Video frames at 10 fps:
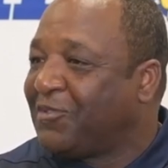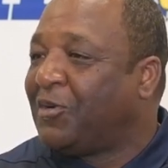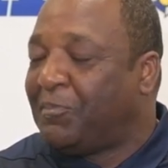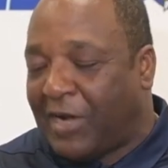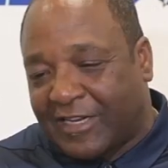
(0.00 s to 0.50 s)

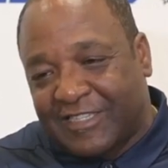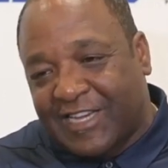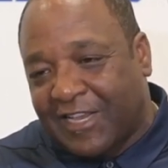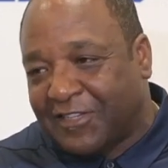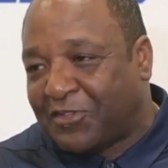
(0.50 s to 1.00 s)
Run, block, and
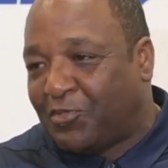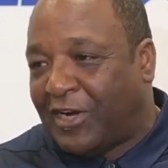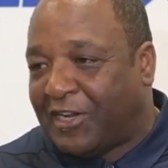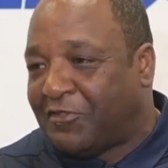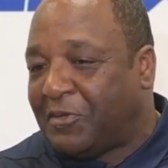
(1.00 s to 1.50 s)
tackle is
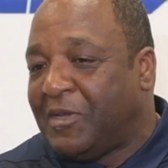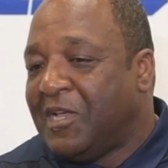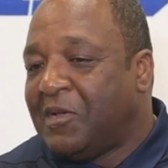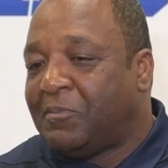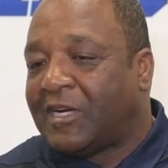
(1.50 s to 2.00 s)
one of them.
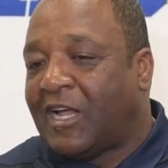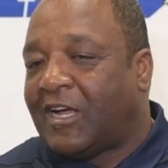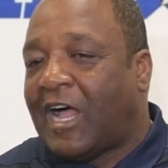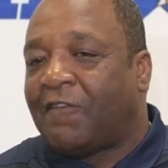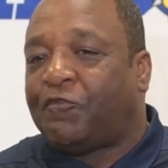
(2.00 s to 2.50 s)
But
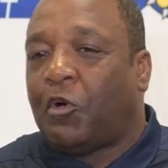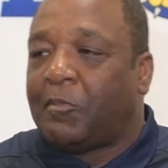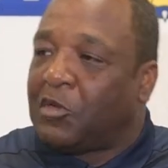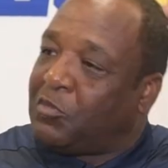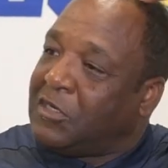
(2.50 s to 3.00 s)
our
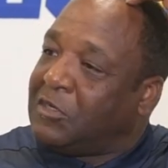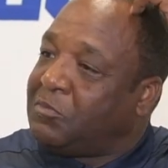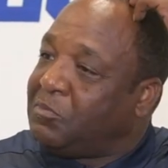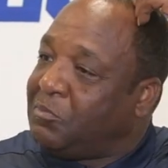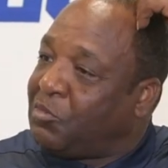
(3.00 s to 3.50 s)
formula will
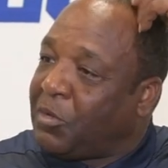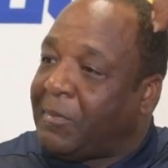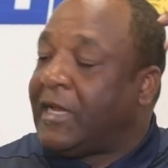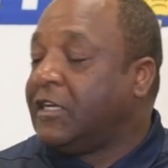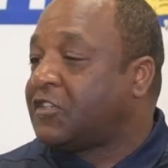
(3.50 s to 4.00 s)

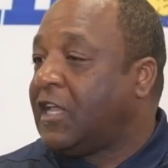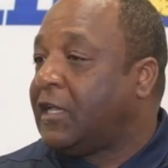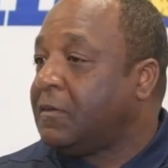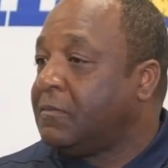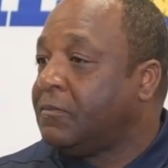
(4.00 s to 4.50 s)
remain the
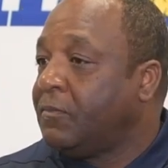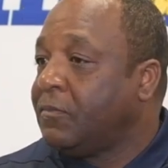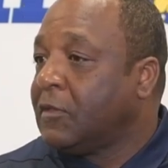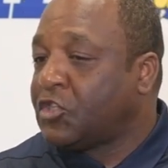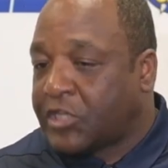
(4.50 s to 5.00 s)
same.
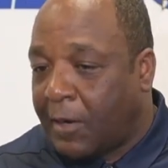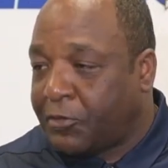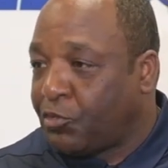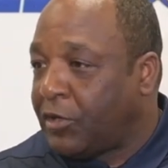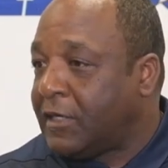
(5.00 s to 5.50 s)

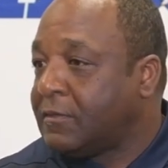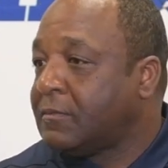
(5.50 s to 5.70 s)
Stop the run.